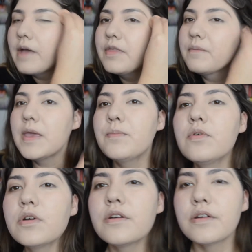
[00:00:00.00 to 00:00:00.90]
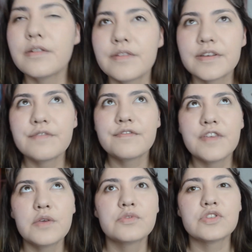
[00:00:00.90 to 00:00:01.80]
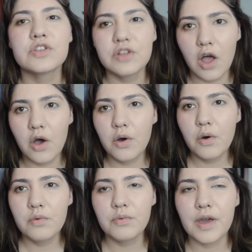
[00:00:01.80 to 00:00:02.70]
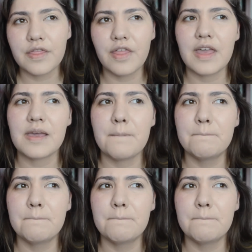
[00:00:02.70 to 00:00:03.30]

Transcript: I think people c confuse slow with like